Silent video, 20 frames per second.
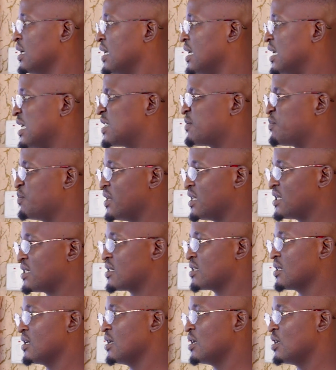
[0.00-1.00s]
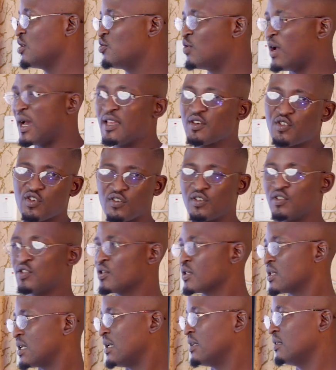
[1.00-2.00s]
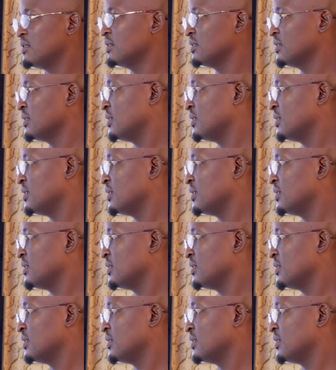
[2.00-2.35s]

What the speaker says: it means you are introducing